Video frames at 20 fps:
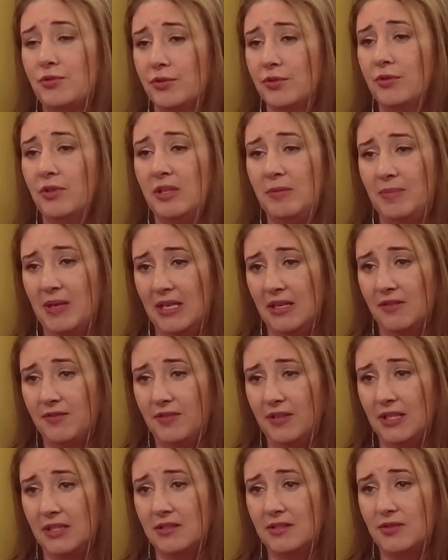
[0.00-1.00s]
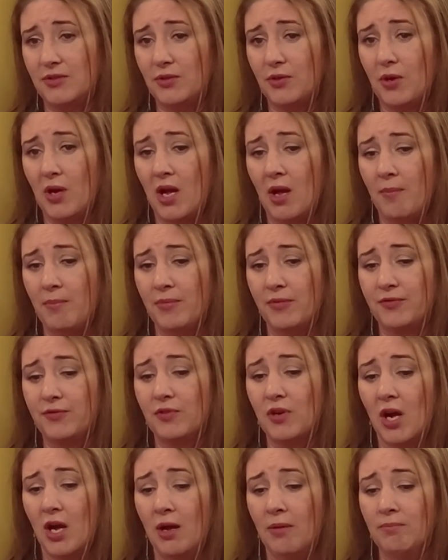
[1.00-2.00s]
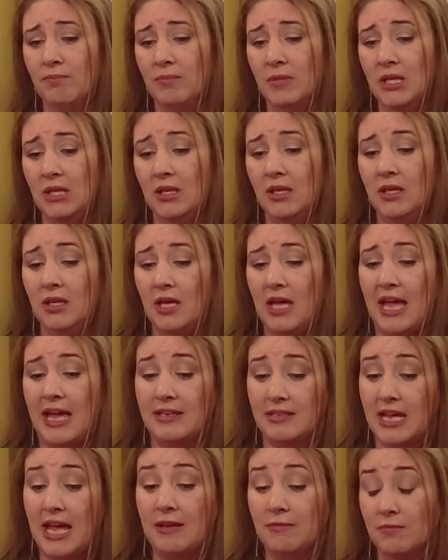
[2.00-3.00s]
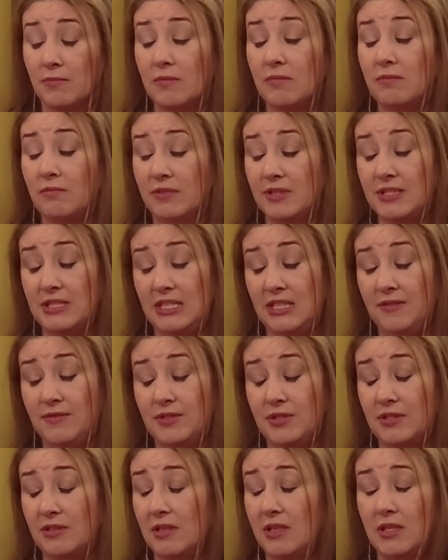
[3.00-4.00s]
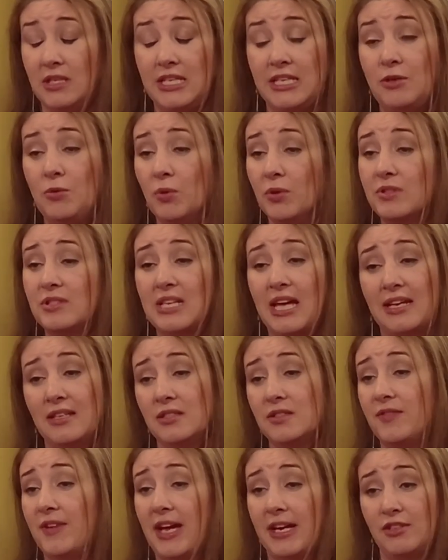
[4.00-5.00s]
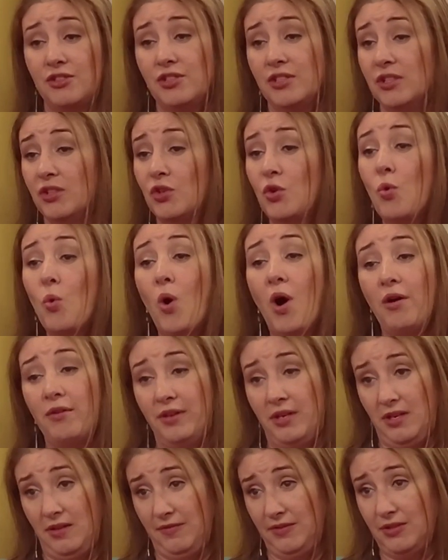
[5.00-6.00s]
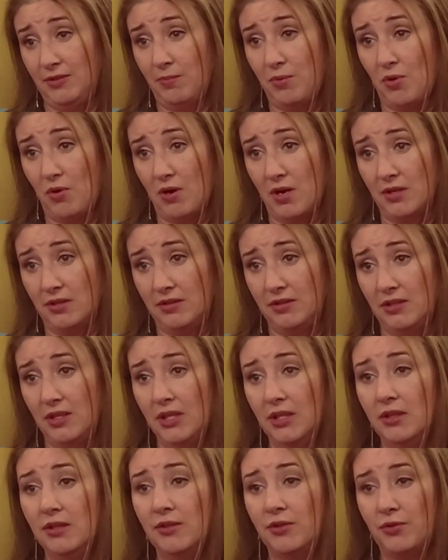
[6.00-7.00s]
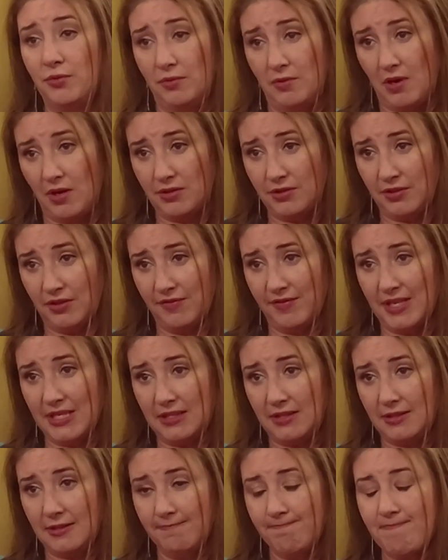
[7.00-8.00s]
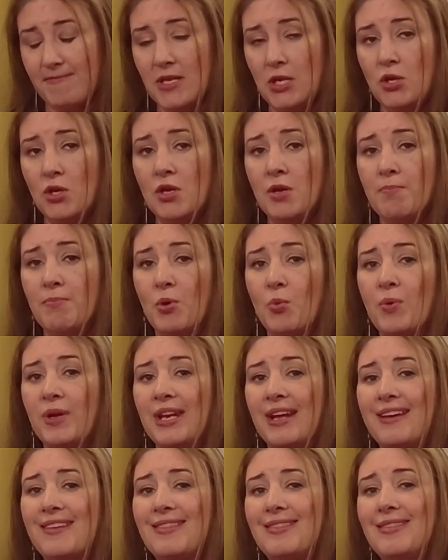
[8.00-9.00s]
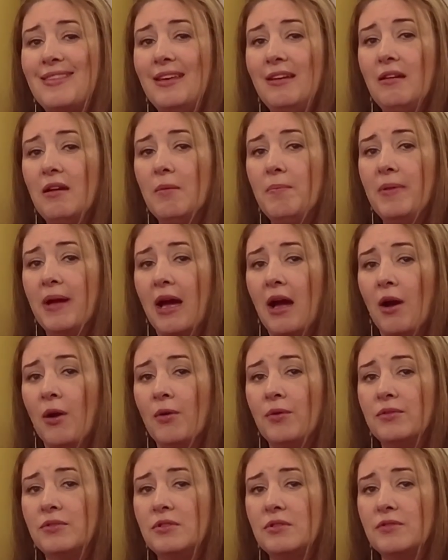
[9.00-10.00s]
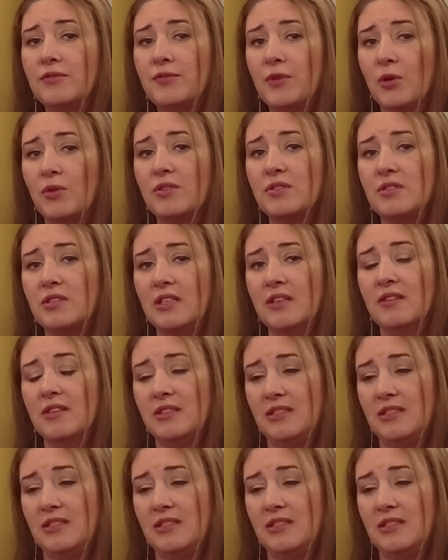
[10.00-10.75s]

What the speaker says: truly benefits from and receives equal satisfaction and quality of support through our service. But when I think about folks in